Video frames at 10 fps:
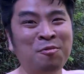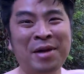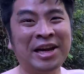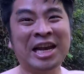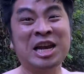
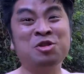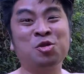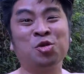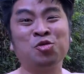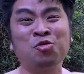many
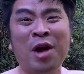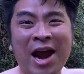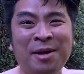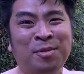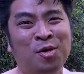
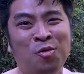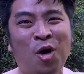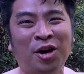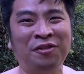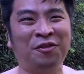incredible
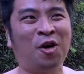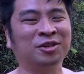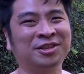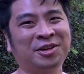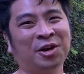
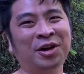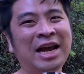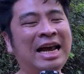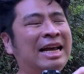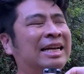waterfalls here.
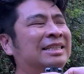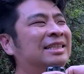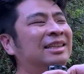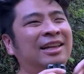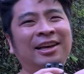It's
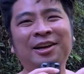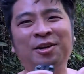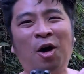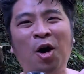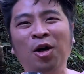littered
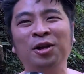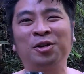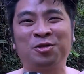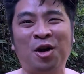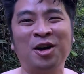all
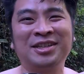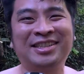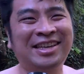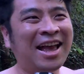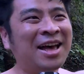
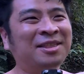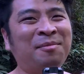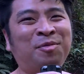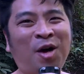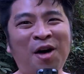across the
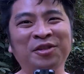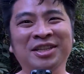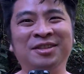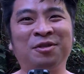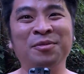
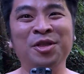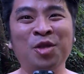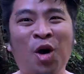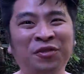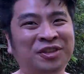province from the
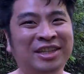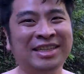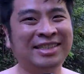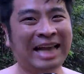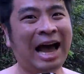north to the
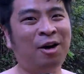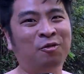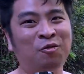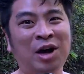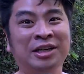south.
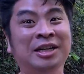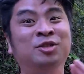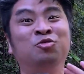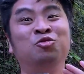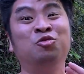One is
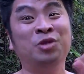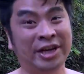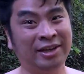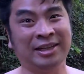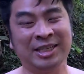
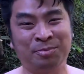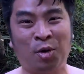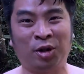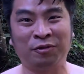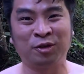really
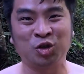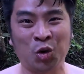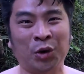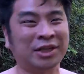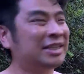spoiled for
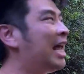choice.